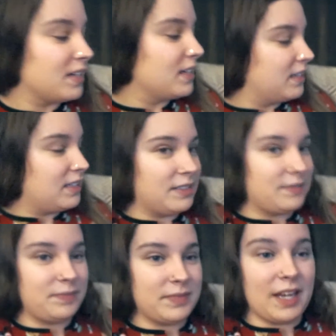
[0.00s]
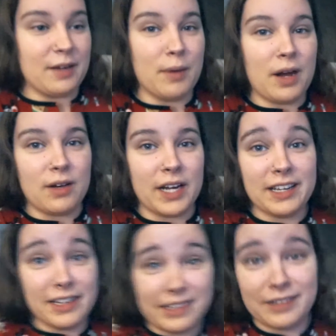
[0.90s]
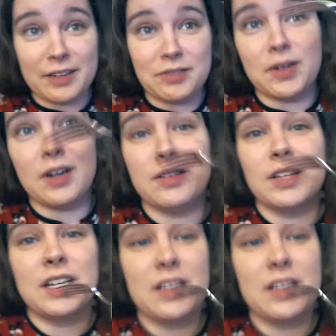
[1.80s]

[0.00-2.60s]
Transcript: Hey, bro. Hey, bro. Hey, name, bro